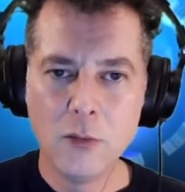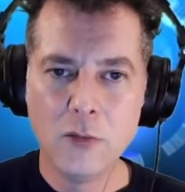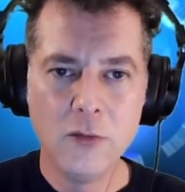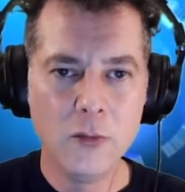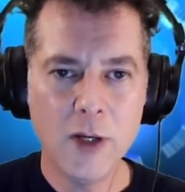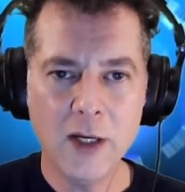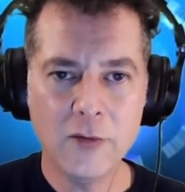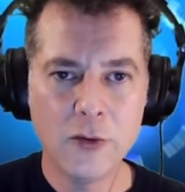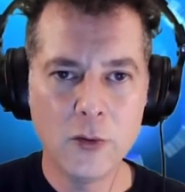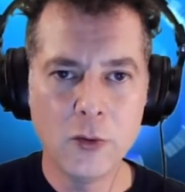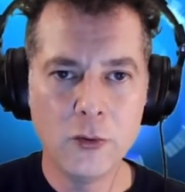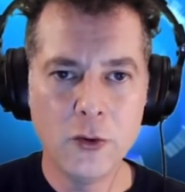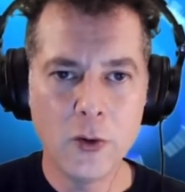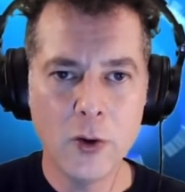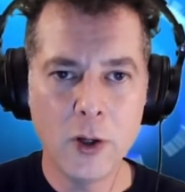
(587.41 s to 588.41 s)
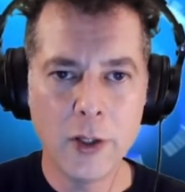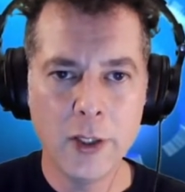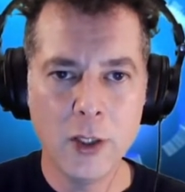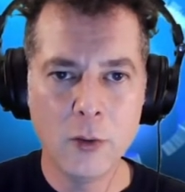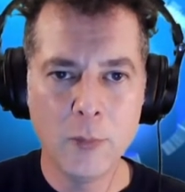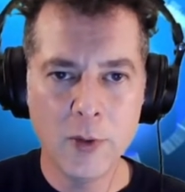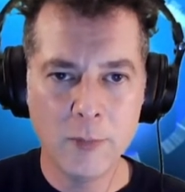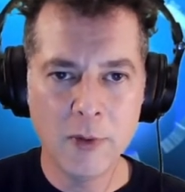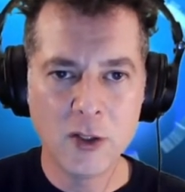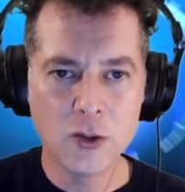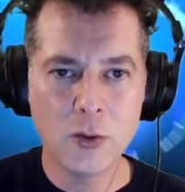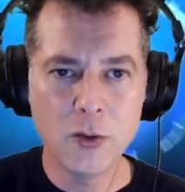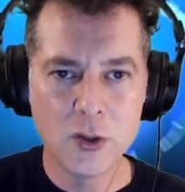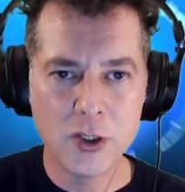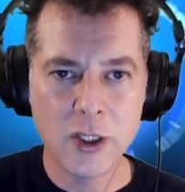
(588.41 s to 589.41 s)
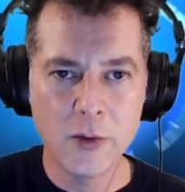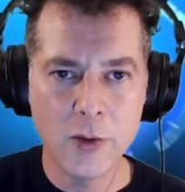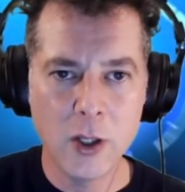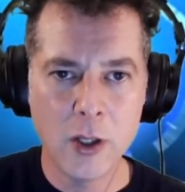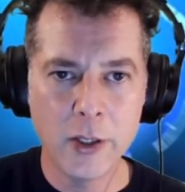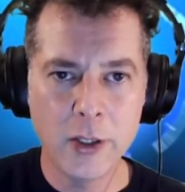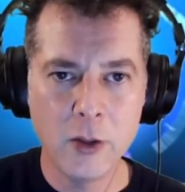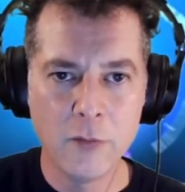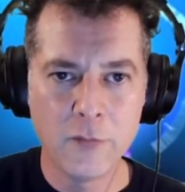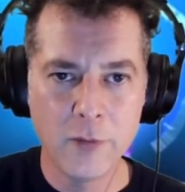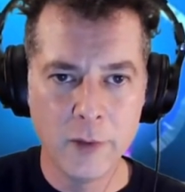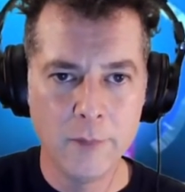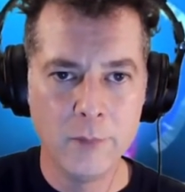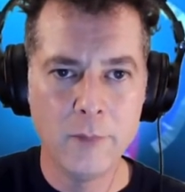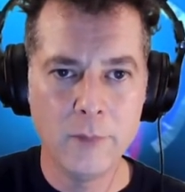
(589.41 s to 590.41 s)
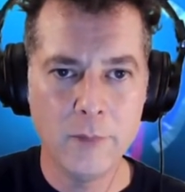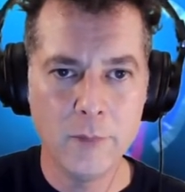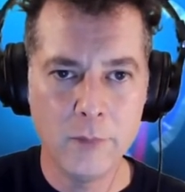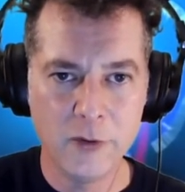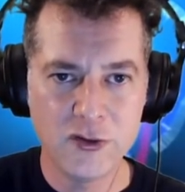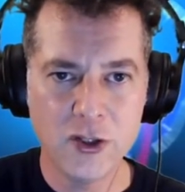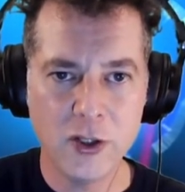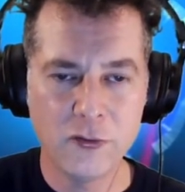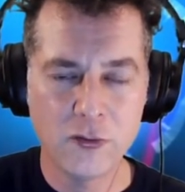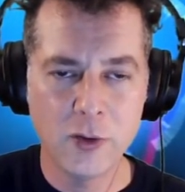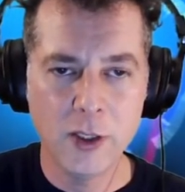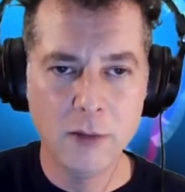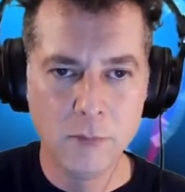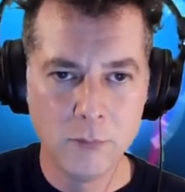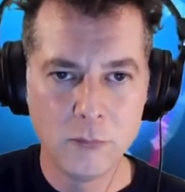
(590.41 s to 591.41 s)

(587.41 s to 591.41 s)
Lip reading: Do not turn on your audio, but make sure you share the audio from the share screen.